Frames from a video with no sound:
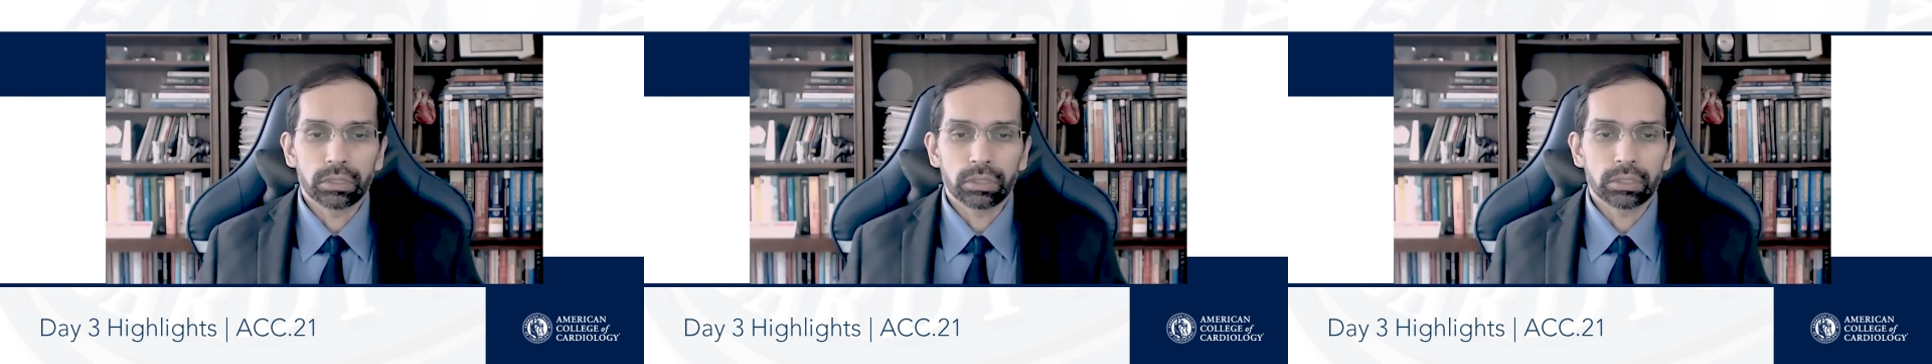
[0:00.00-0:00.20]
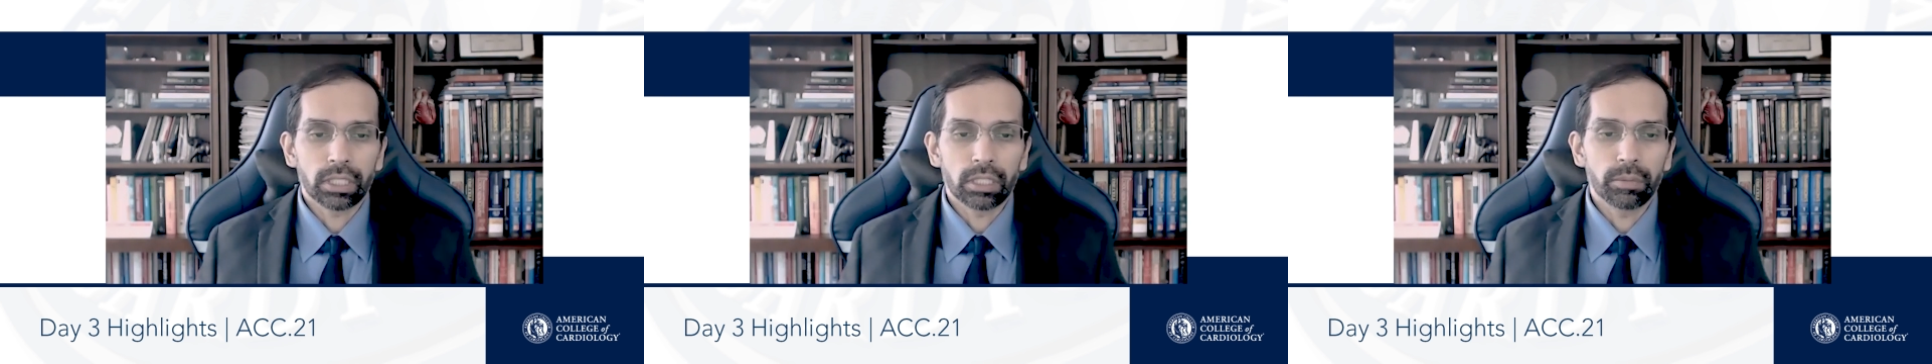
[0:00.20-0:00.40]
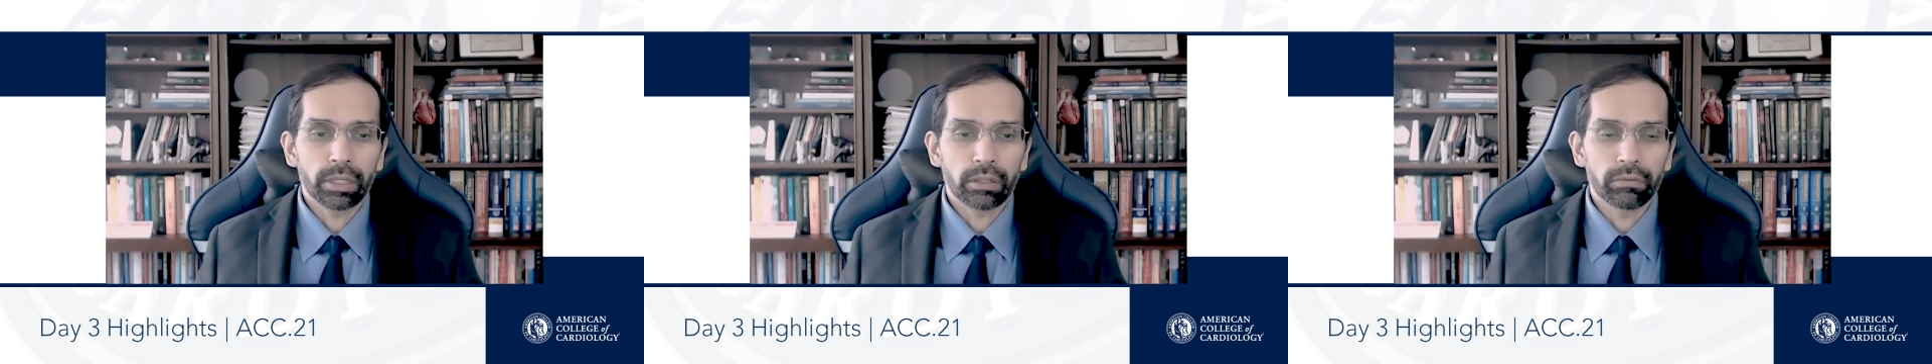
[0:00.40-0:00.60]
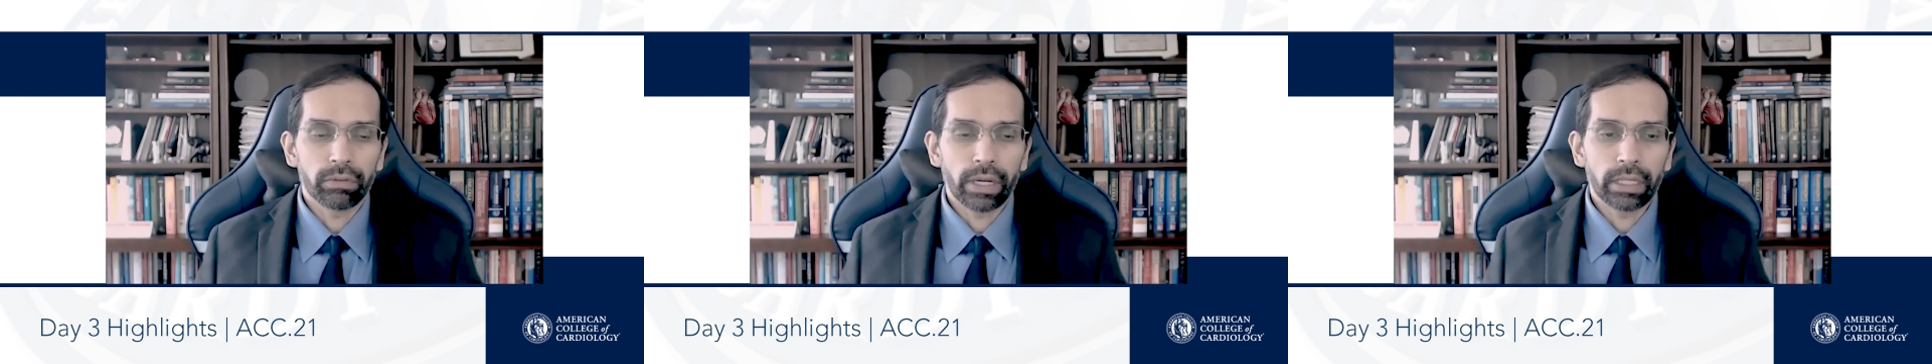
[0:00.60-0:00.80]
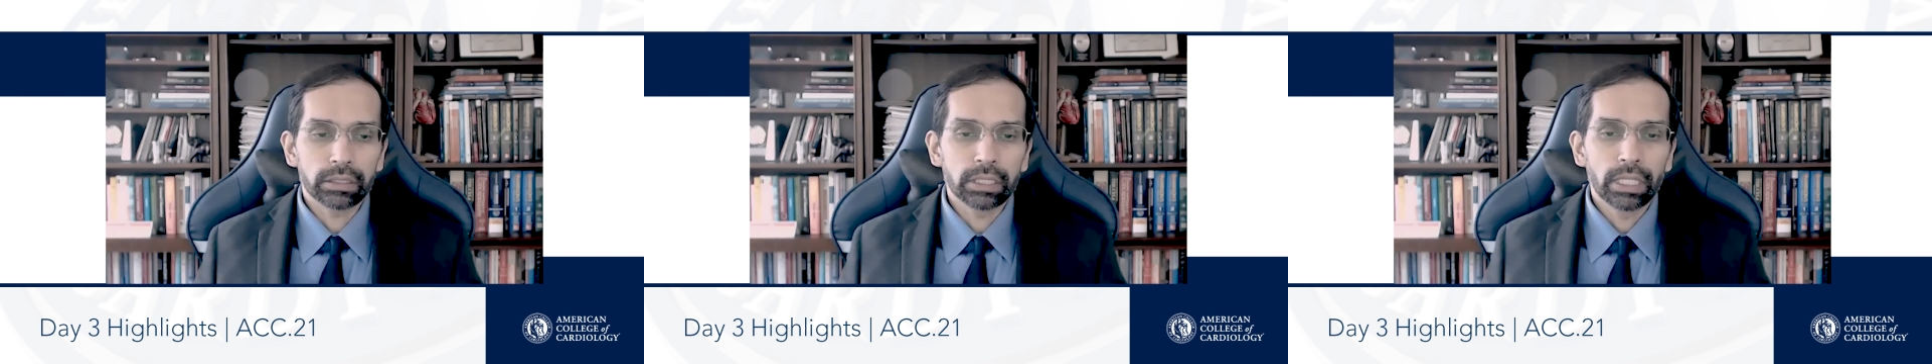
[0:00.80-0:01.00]
ischemic
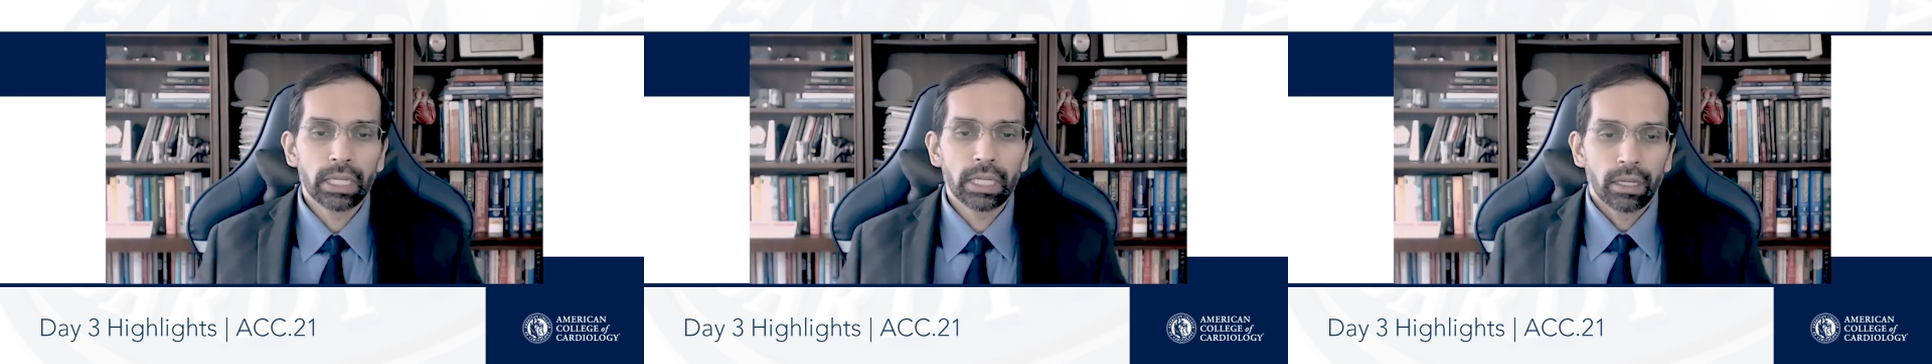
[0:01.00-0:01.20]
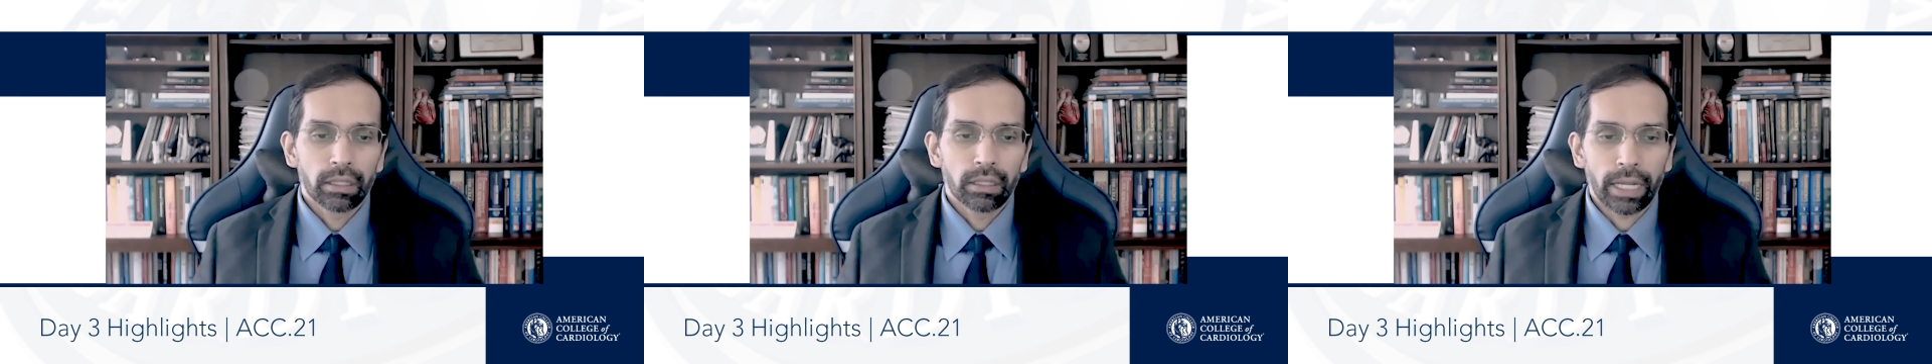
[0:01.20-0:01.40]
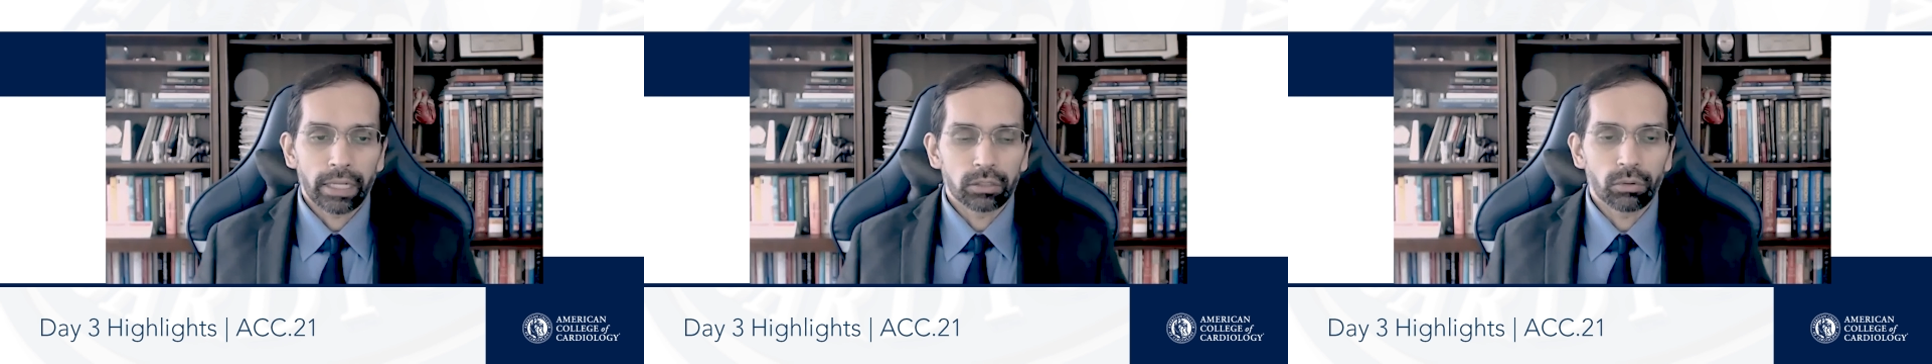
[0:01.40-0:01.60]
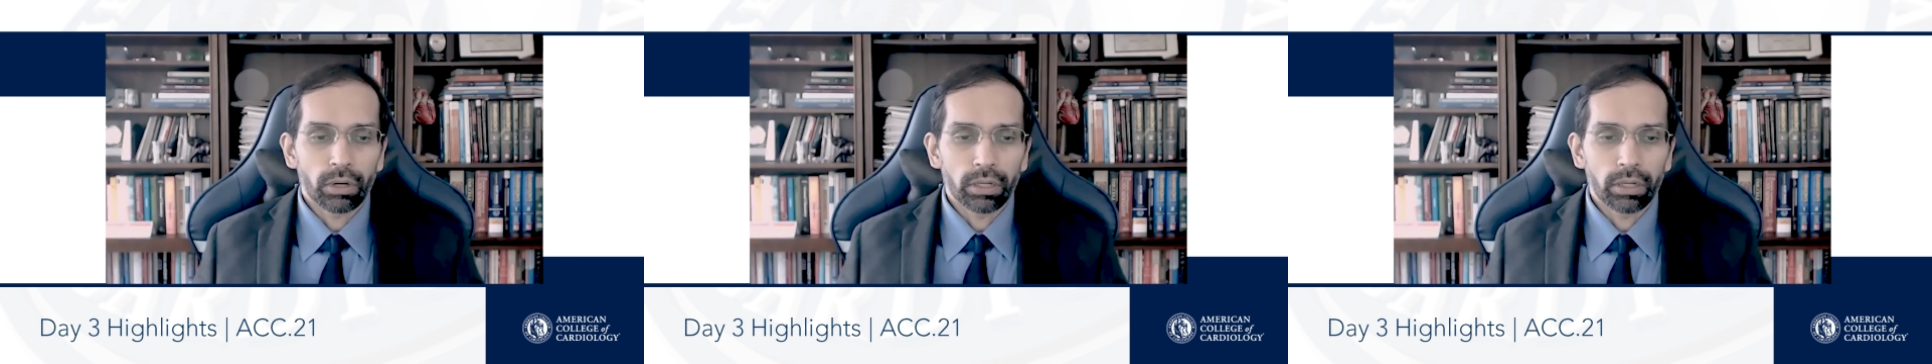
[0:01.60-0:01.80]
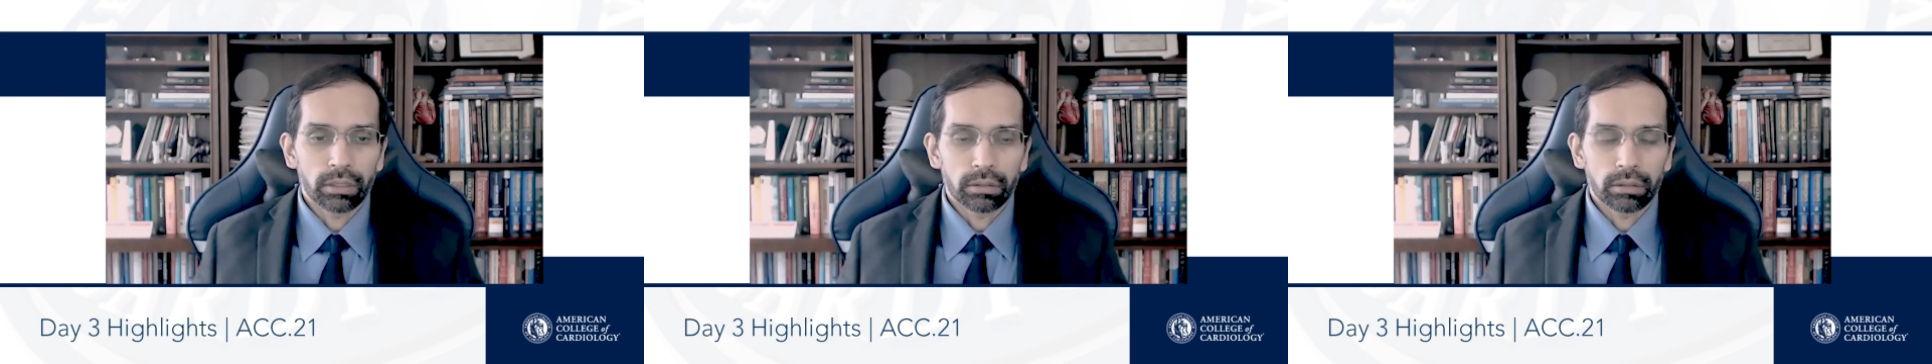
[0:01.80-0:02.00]
events. That
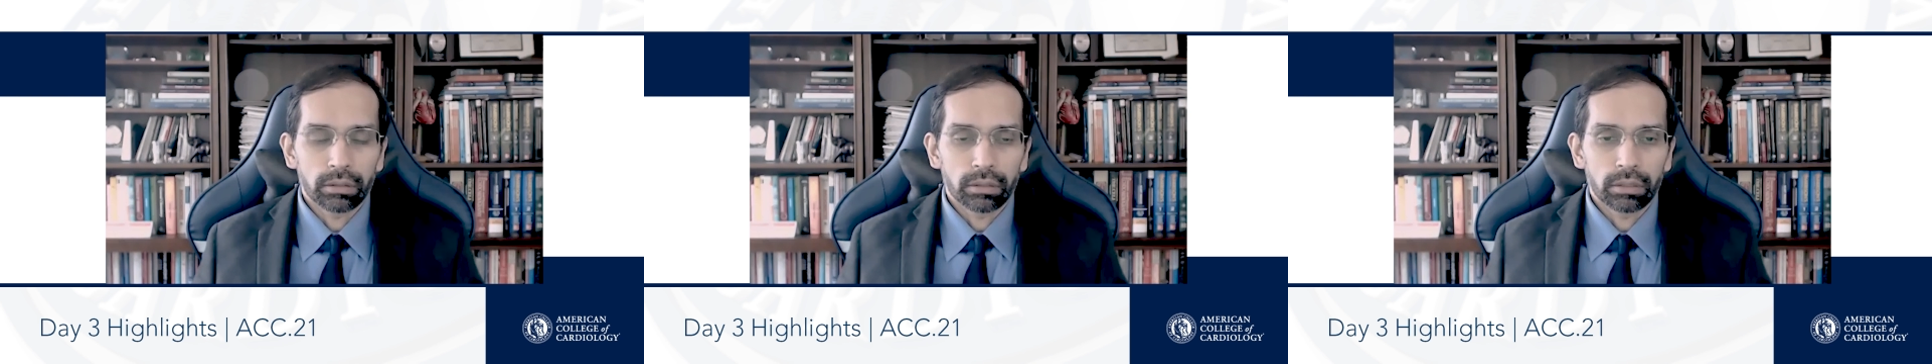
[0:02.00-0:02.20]
drug,